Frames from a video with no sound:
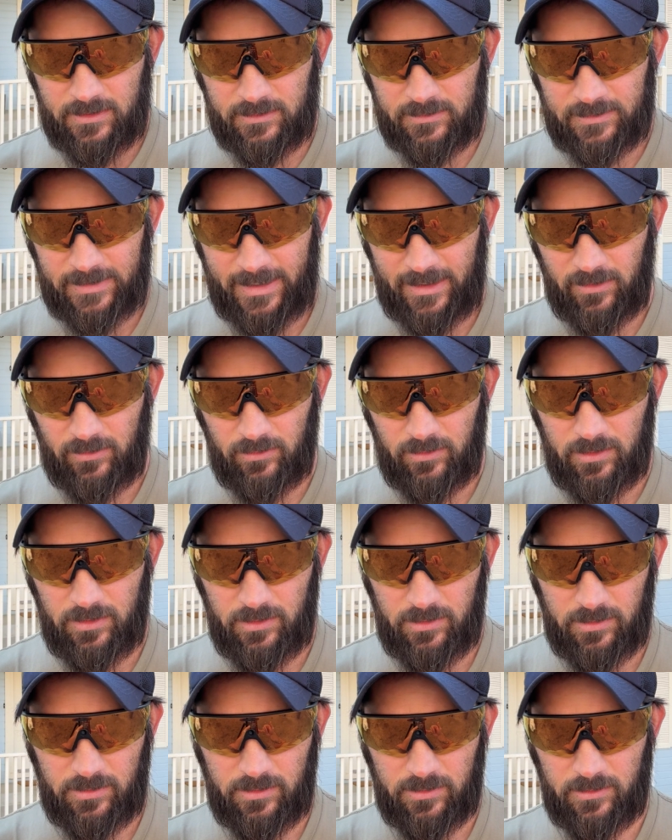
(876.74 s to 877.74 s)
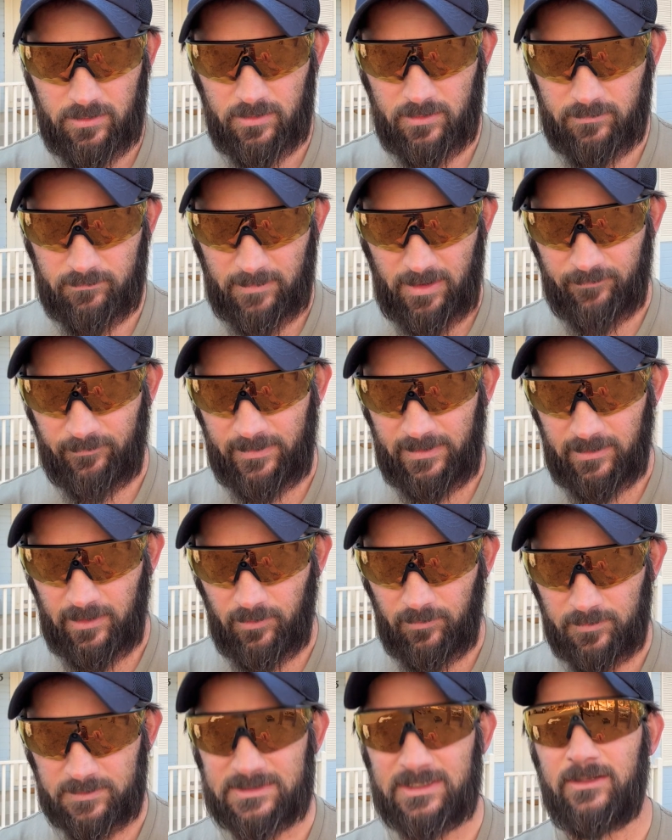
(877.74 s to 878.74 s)
Now, my
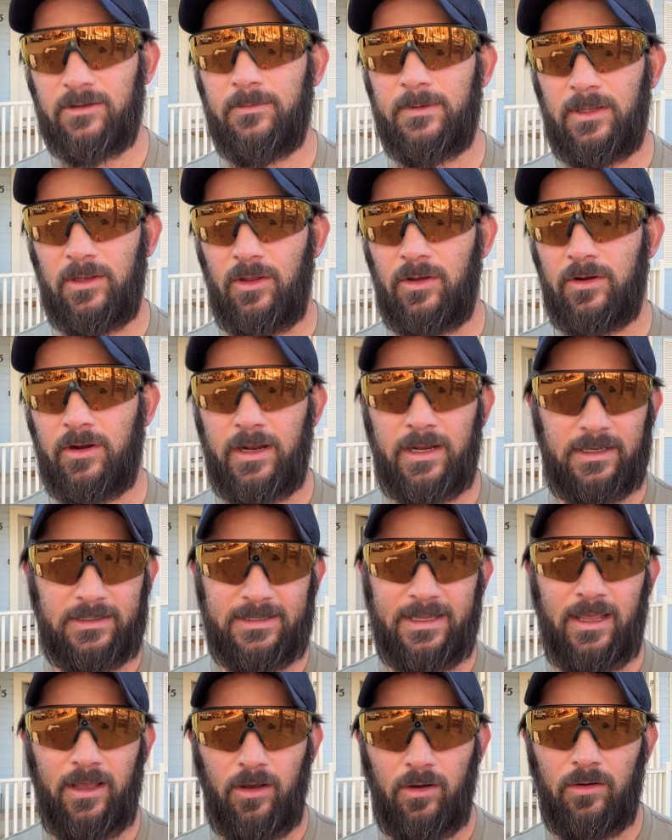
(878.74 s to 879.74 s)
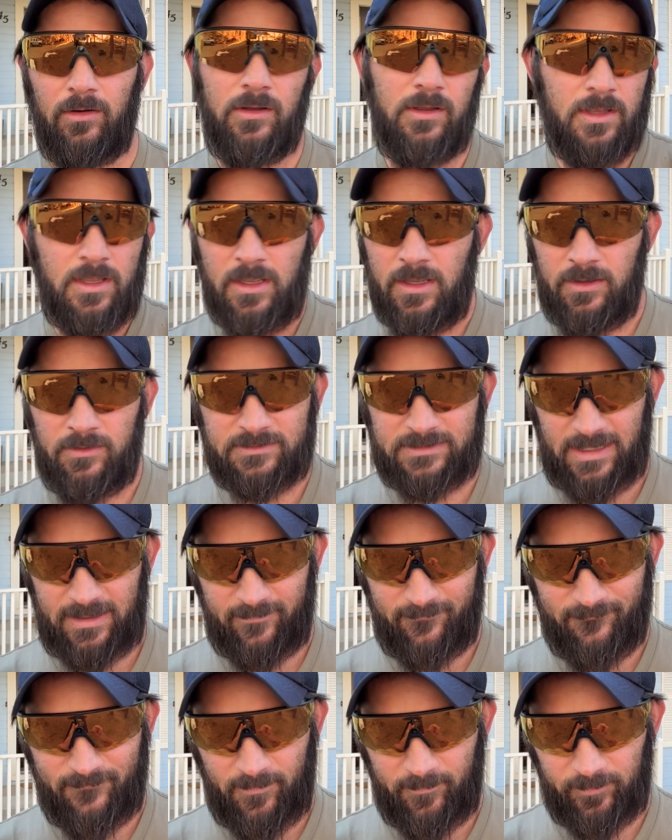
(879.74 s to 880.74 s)
reload was a little bit longer. I could tell. I was kind
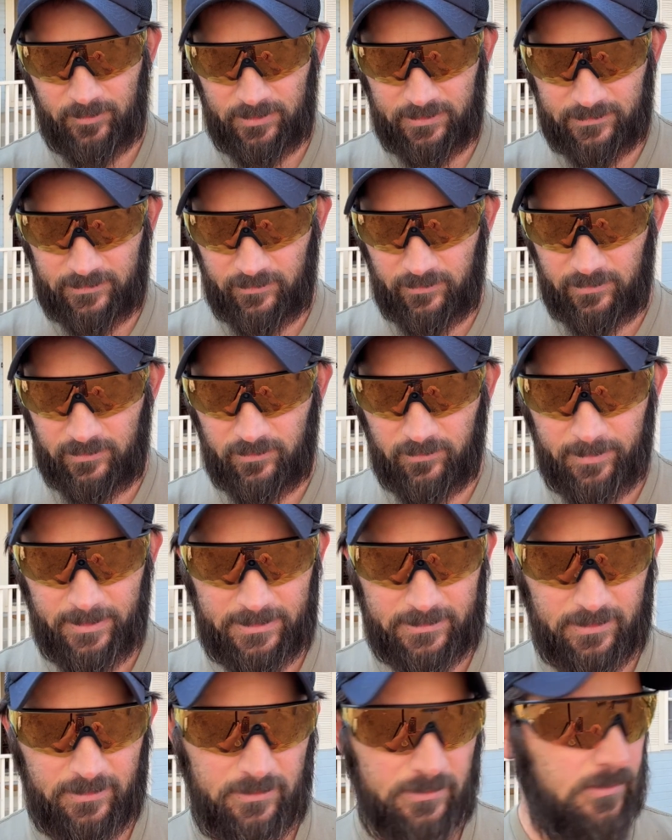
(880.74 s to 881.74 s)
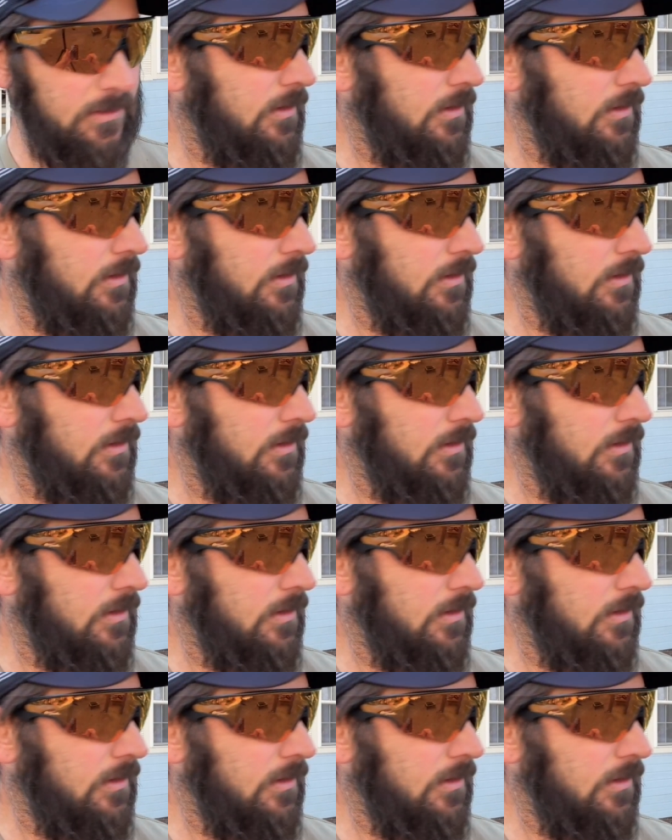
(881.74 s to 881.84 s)
of fumbling there a little bit